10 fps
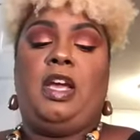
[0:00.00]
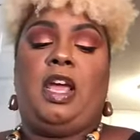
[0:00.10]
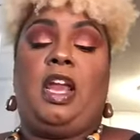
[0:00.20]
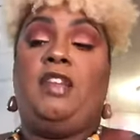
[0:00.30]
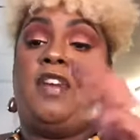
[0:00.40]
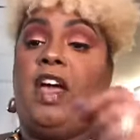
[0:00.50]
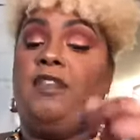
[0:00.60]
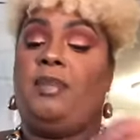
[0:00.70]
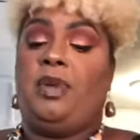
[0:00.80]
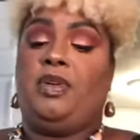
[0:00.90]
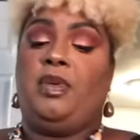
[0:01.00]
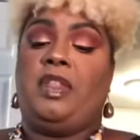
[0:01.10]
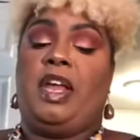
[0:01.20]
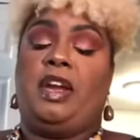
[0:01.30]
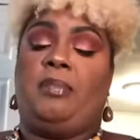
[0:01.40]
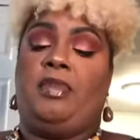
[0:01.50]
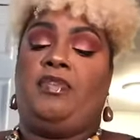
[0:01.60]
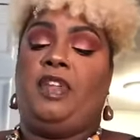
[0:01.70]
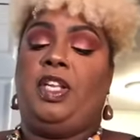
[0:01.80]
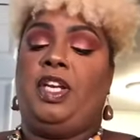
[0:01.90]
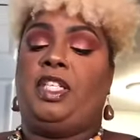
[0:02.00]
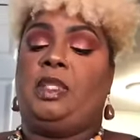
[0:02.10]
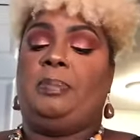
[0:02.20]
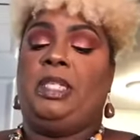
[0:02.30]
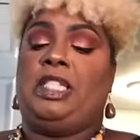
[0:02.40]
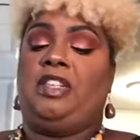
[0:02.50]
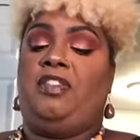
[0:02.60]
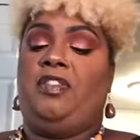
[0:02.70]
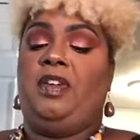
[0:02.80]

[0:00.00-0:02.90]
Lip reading: And if I haven't been doing that and I've been feeling expensive,